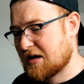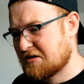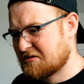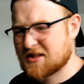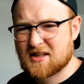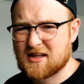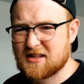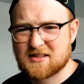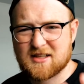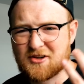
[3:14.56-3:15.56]
using
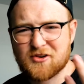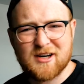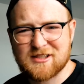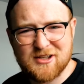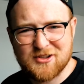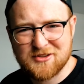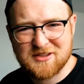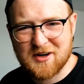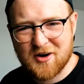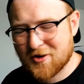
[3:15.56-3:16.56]
things that you guys could use
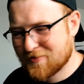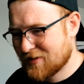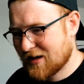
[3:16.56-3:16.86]
at home.